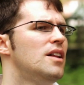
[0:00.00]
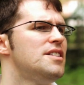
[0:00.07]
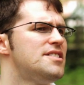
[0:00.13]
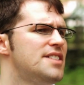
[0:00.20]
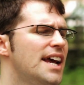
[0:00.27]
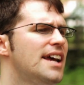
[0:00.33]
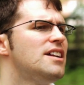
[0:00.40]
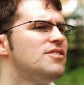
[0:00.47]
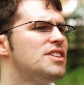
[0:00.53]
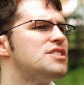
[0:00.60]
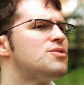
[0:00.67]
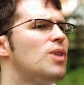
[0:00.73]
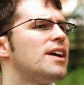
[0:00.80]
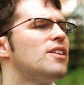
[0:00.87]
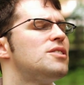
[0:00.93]
The second of these
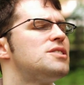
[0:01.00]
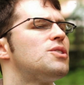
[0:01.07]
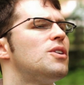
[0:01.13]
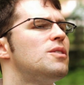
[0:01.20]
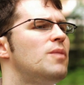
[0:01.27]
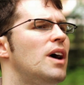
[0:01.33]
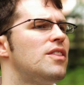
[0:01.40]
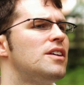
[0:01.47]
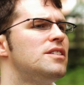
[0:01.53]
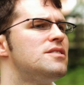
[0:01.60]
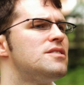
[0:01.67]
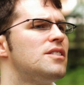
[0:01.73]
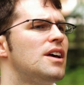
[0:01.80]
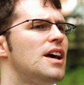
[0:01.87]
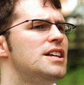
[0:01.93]
regulatory
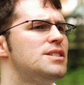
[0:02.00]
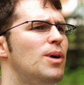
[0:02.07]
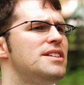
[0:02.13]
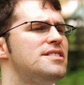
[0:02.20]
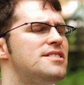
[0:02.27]
methods is by